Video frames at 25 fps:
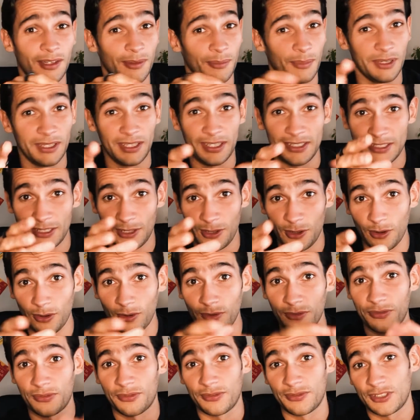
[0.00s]
But there's a lot
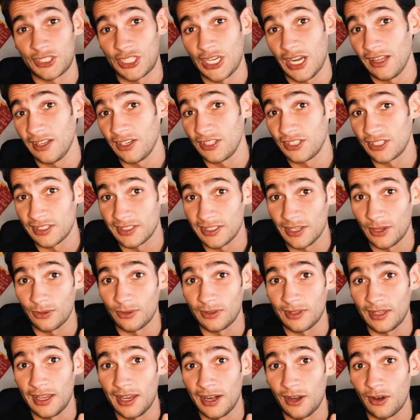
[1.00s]
of challenges
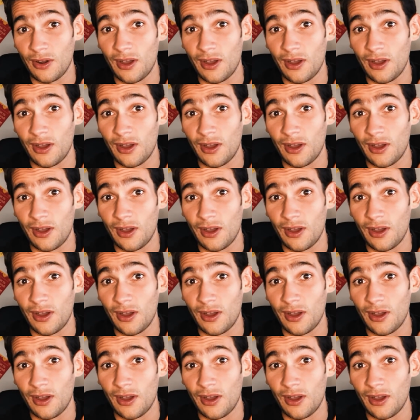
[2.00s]
out there,